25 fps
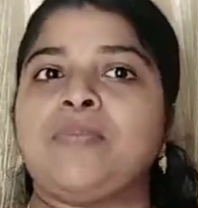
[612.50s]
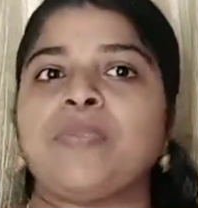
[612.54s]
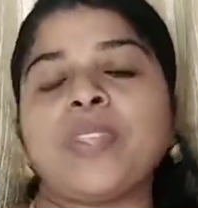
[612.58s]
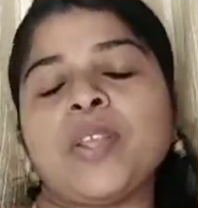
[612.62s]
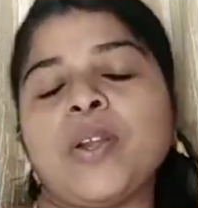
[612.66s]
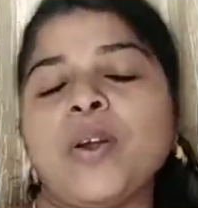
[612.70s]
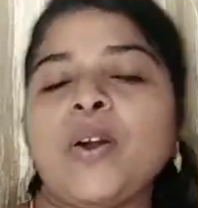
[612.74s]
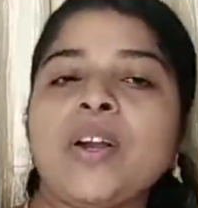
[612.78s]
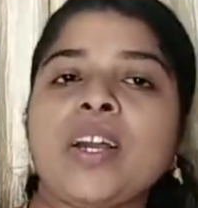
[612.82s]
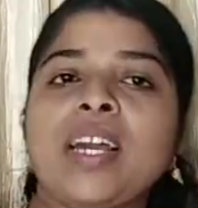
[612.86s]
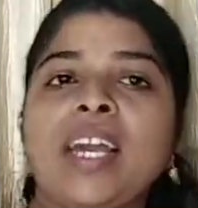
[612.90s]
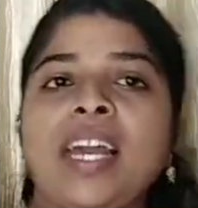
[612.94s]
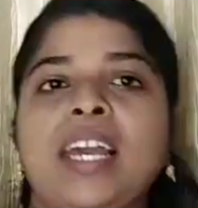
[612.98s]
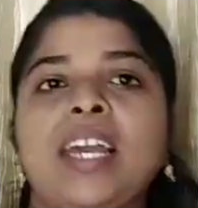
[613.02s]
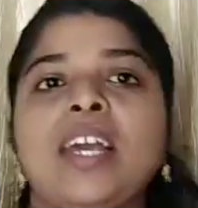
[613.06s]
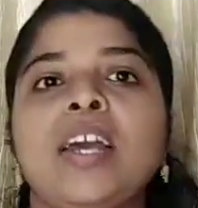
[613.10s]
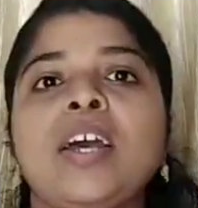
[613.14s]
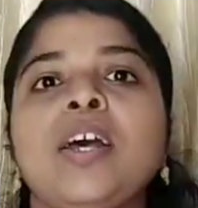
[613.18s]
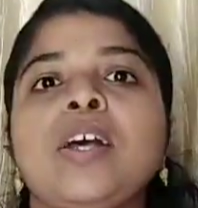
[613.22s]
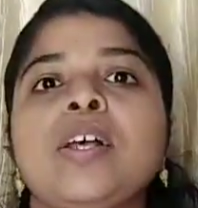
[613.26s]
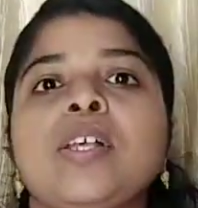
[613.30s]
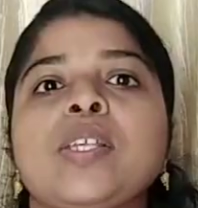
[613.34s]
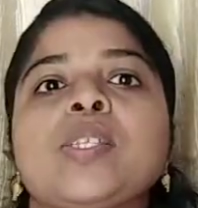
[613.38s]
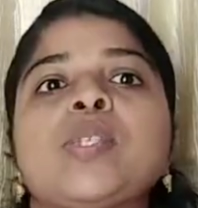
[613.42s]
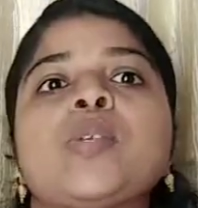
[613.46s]
Okay,
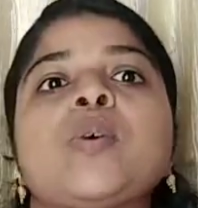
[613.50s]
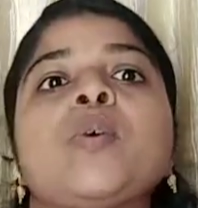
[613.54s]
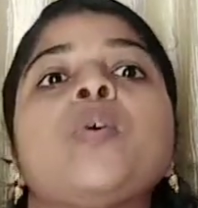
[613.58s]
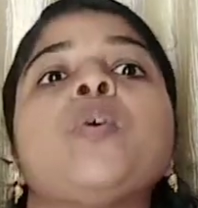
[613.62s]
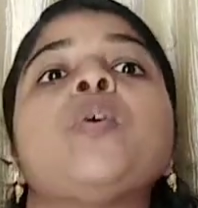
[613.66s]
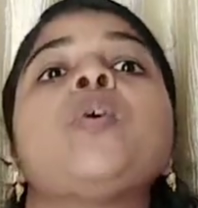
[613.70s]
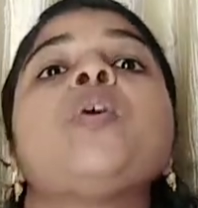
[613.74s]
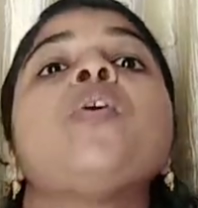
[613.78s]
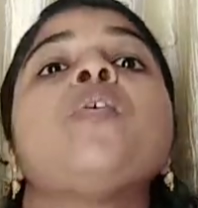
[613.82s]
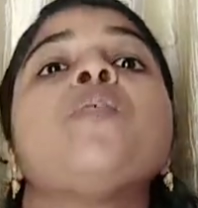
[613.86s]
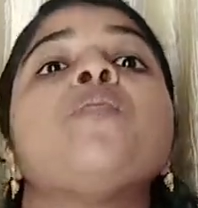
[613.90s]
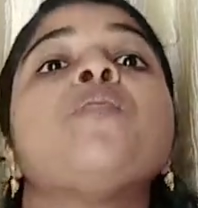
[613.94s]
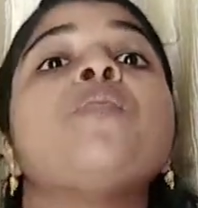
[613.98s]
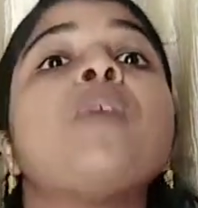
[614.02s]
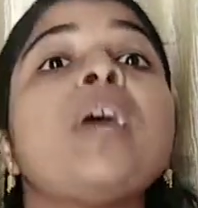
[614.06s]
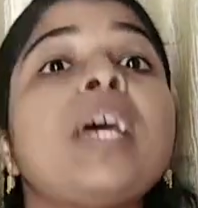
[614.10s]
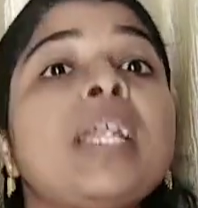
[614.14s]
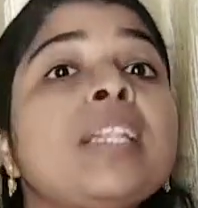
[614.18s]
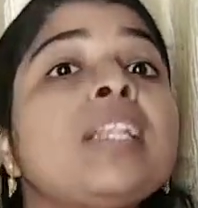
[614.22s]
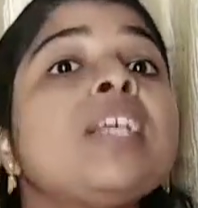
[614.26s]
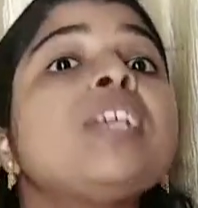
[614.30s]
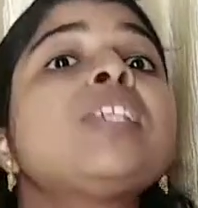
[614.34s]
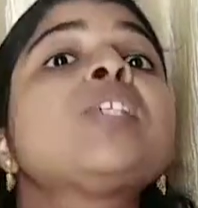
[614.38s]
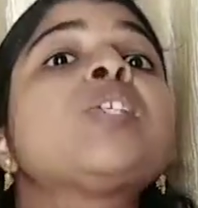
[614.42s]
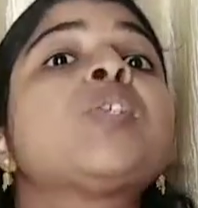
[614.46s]
so
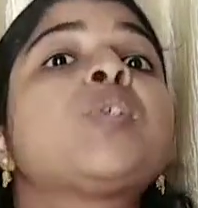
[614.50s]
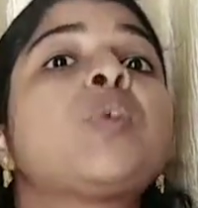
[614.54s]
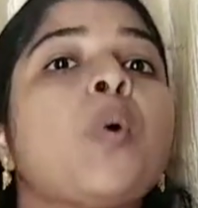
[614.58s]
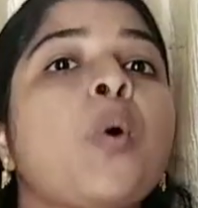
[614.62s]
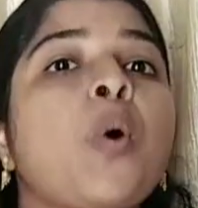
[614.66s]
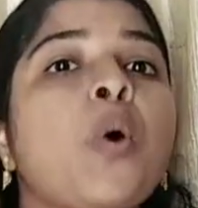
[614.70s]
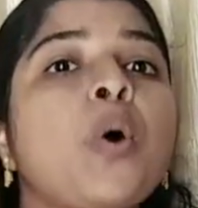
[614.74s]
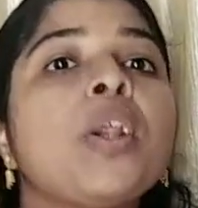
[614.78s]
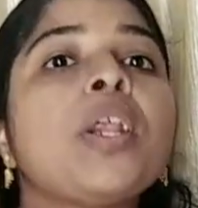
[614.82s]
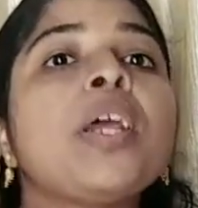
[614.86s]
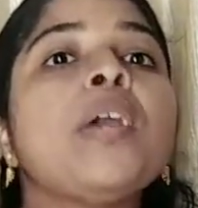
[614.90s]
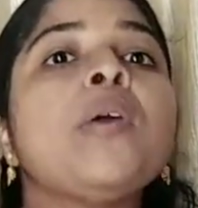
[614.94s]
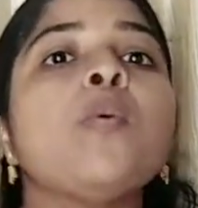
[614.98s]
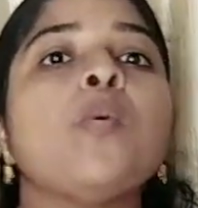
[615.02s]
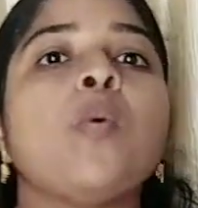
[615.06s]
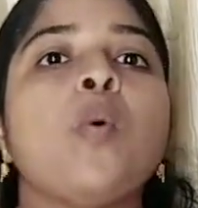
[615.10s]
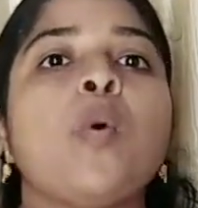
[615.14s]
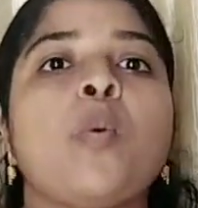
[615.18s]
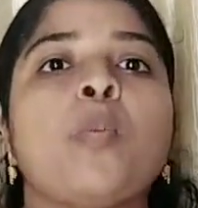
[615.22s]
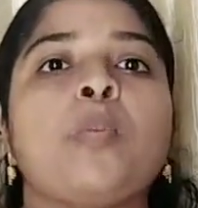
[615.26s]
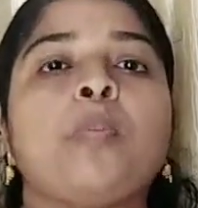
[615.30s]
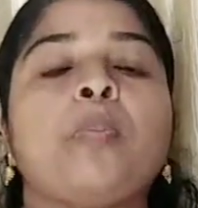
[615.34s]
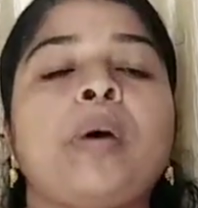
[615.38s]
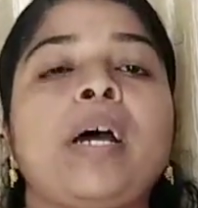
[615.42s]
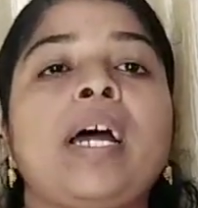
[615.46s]
when the story
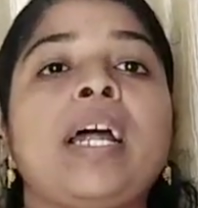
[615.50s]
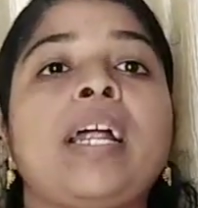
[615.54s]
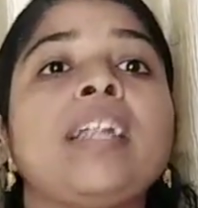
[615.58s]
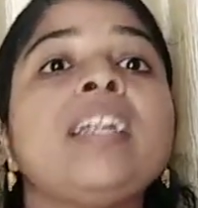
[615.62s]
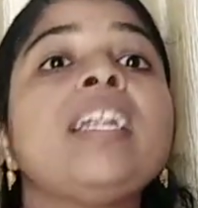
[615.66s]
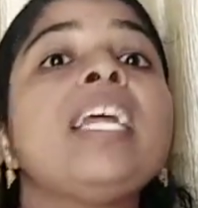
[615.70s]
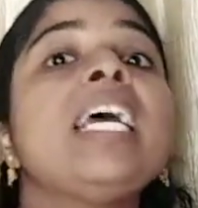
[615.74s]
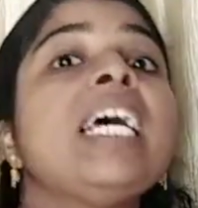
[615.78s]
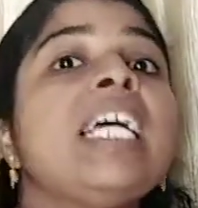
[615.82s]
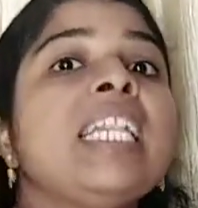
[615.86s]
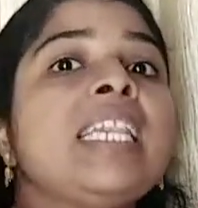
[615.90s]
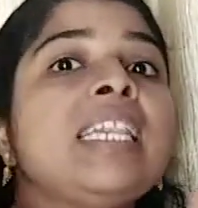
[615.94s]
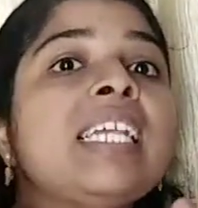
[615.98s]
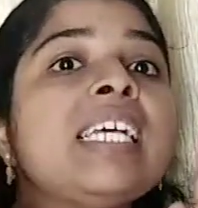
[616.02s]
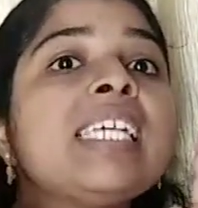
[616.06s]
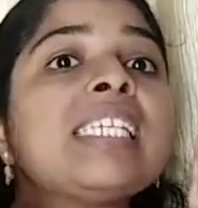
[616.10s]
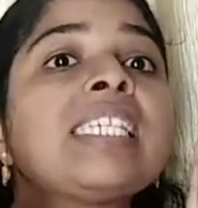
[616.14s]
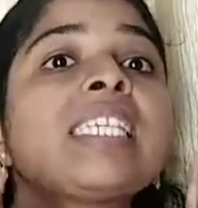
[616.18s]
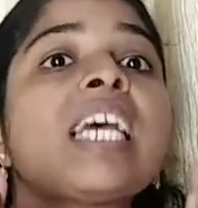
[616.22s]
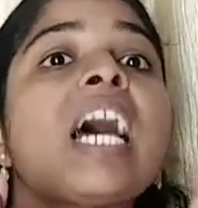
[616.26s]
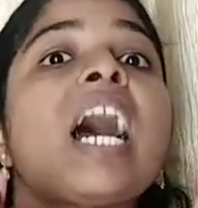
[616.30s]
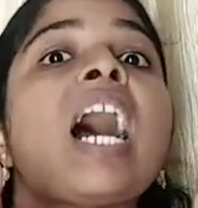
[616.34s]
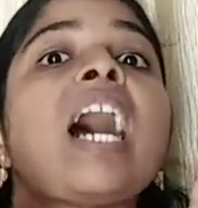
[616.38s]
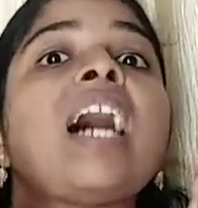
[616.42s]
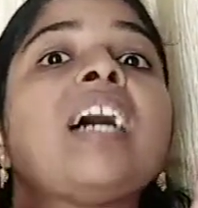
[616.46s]
opened,
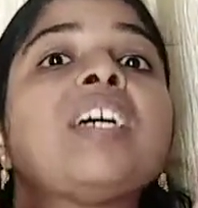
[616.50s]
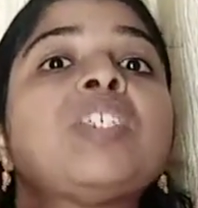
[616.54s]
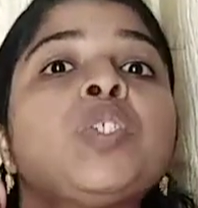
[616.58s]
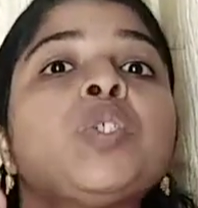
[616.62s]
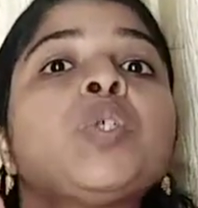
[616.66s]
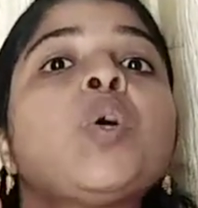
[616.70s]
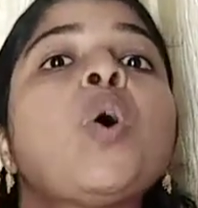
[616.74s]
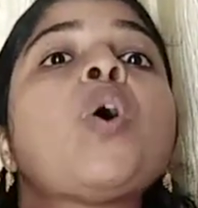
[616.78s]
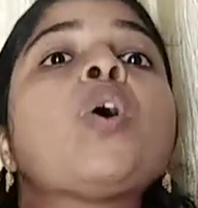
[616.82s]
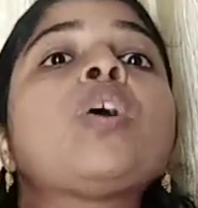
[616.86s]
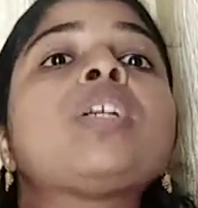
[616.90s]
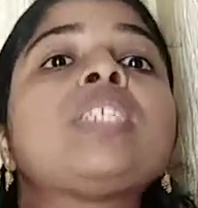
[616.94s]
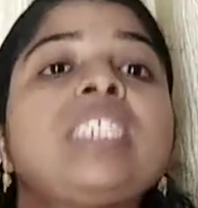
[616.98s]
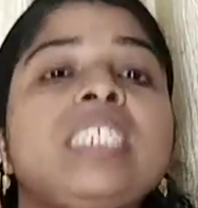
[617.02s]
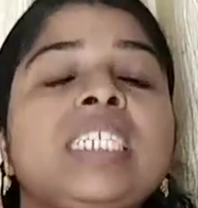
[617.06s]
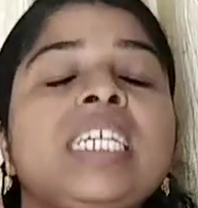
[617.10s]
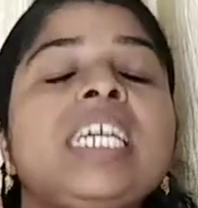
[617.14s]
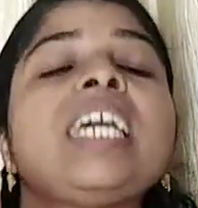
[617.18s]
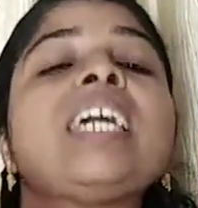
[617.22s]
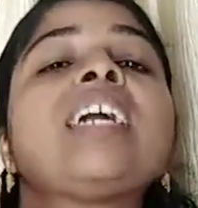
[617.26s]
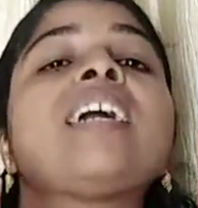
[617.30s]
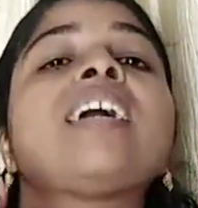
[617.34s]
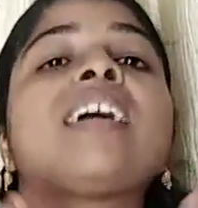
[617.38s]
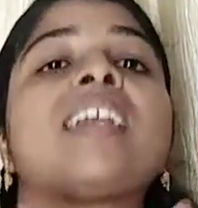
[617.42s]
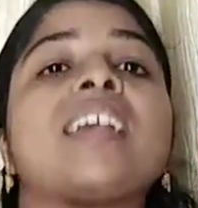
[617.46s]
this Ashok T.